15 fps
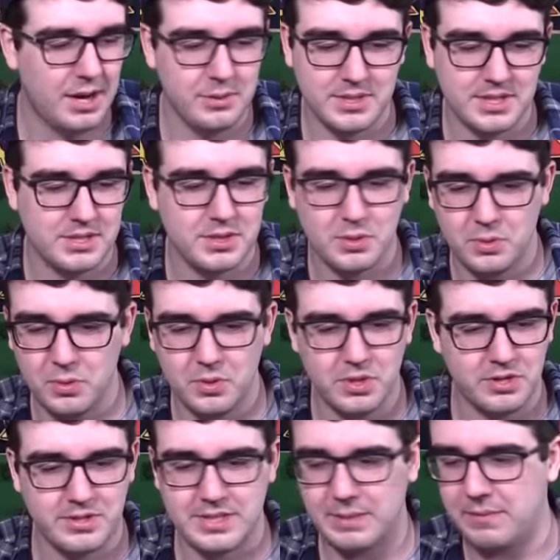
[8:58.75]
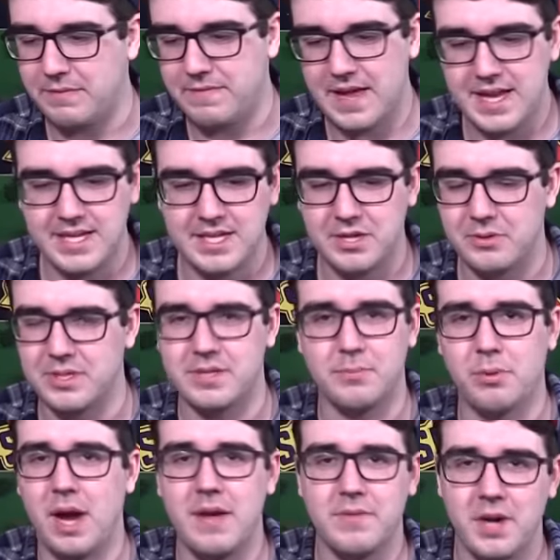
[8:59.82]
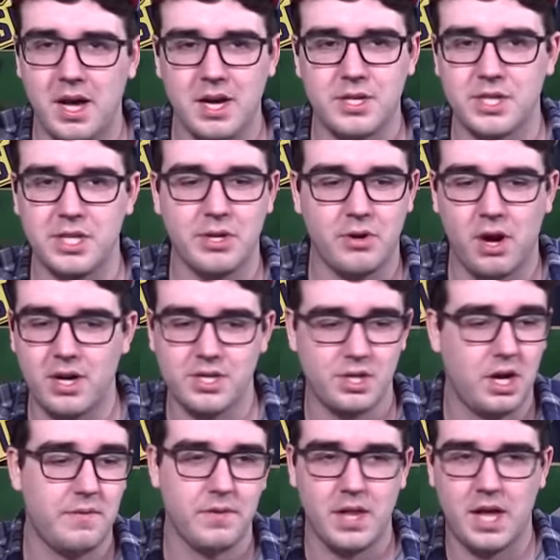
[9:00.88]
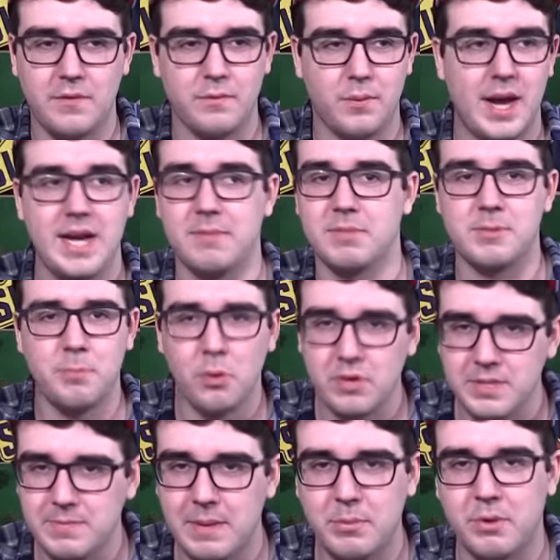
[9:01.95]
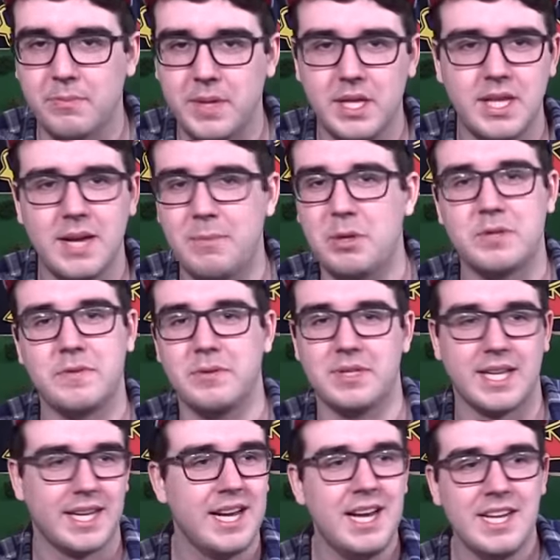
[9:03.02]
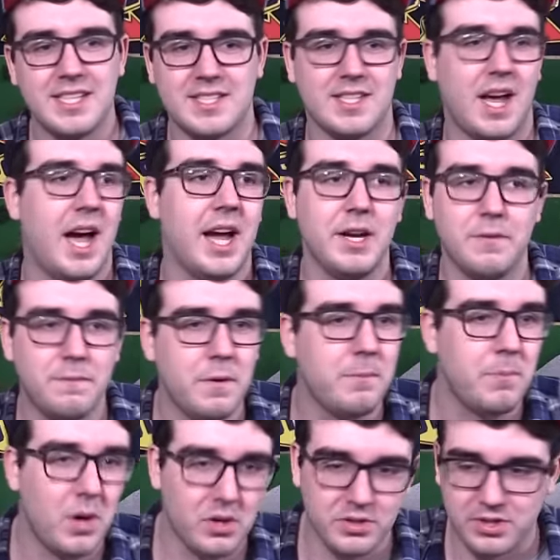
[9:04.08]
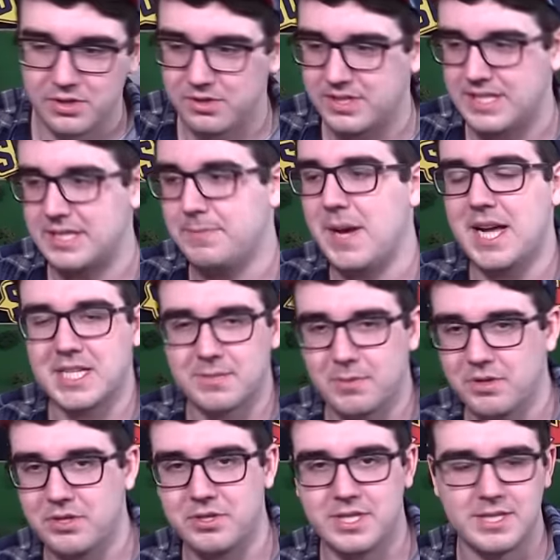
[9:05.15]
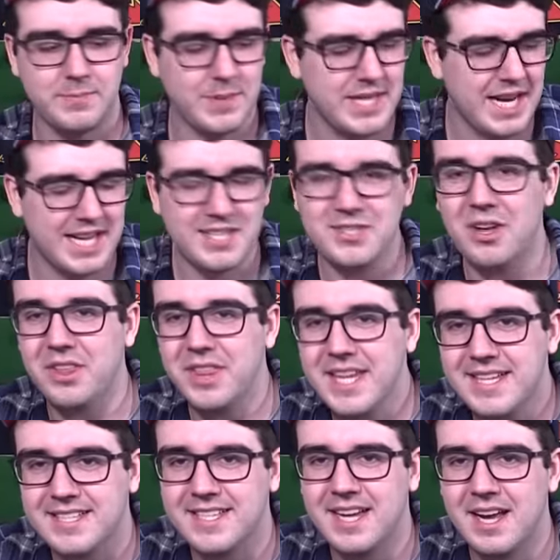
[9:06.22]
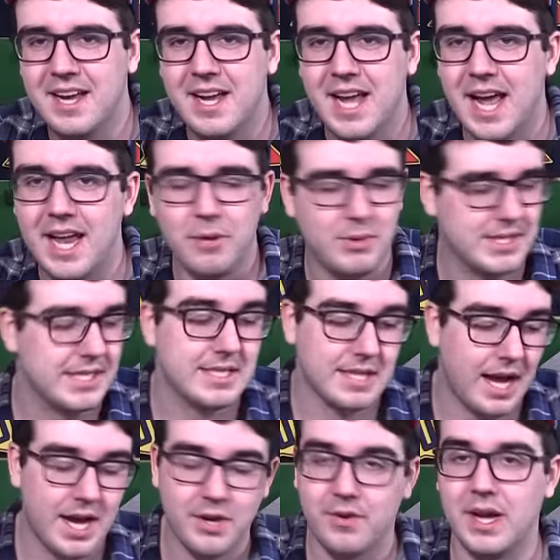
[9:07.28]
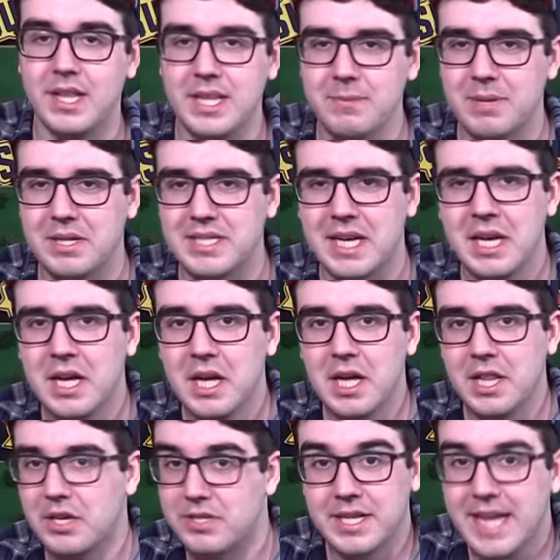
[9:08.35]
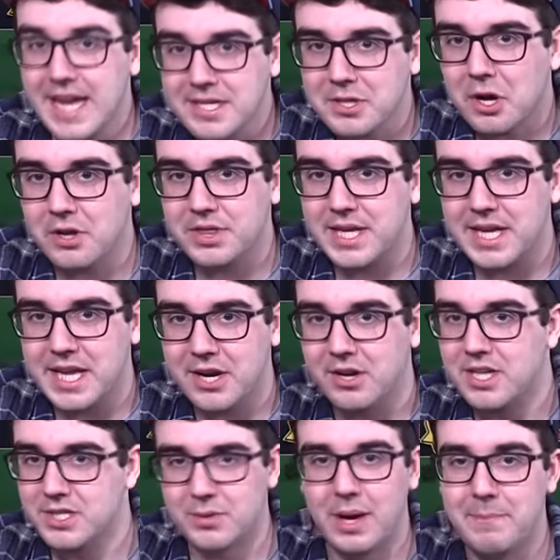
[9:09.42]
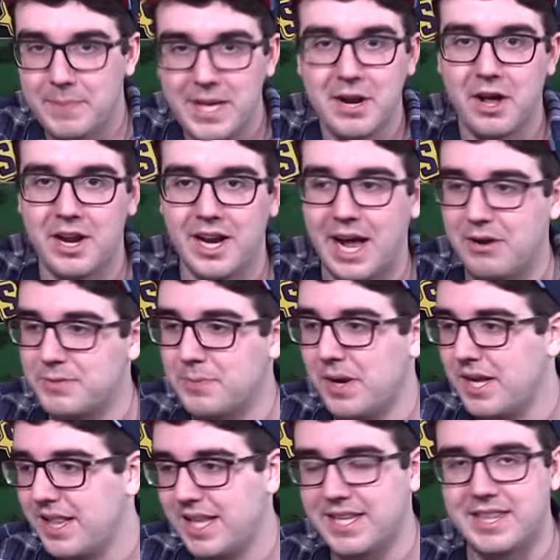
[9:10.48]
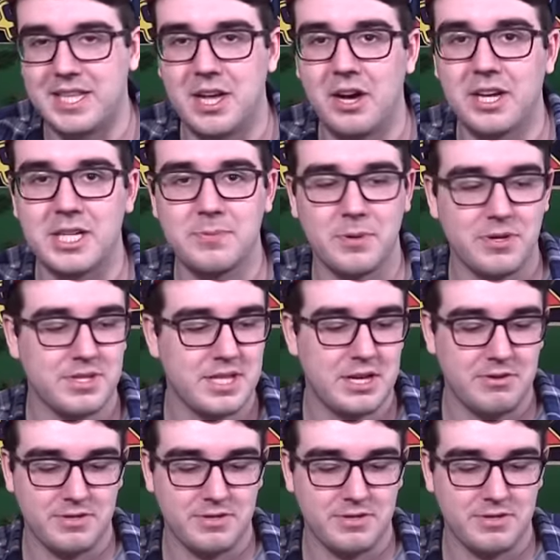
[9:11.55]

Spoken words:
I was in school. There was some event. There was a private auction. They're auctioning off of random sports memorabilia. Most of it was like signed football jerseys, basketball jerseys. But then I saw this and it wasn't signed or anything, but I was like, there's a NASCAR thing here. So I bid on it. I was probably like the youngest person there.